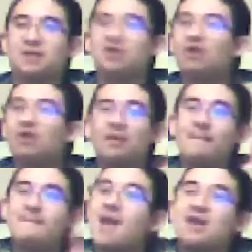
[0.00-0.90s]
They're not
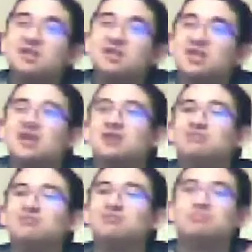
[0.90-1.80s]

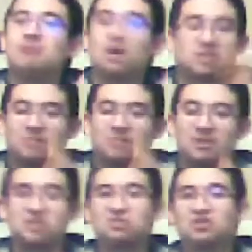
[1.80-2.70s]
amazing
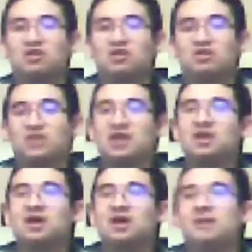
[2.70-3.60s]
masterpieces of any, of any
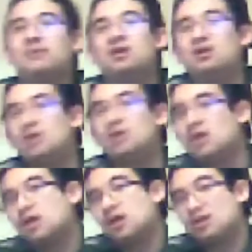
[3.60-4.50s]
kind, but
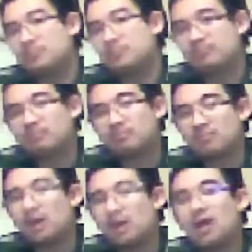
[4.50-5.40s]

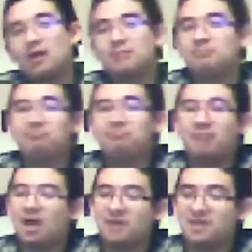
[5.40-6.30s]
hey,
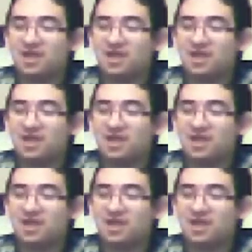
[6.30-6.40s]
I,